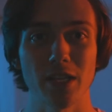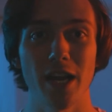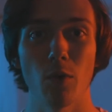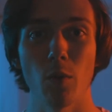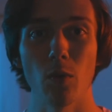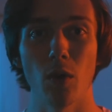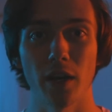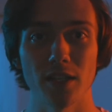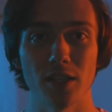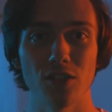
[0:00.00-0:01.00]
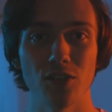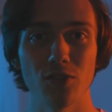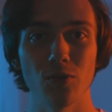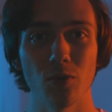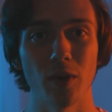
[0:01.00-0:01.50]
was kind of what we wanted to
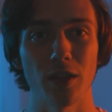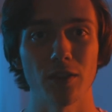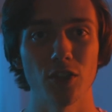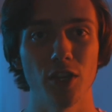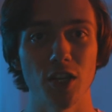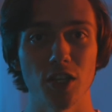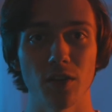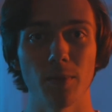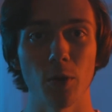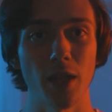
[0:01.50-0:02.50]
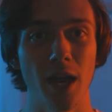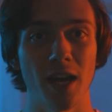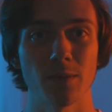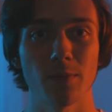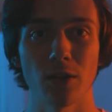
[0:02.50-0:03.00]
do with the changing of both the
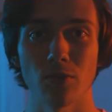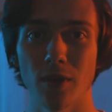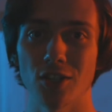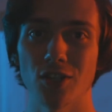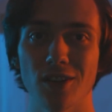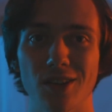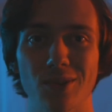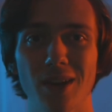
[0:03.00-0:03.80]
aspect ratio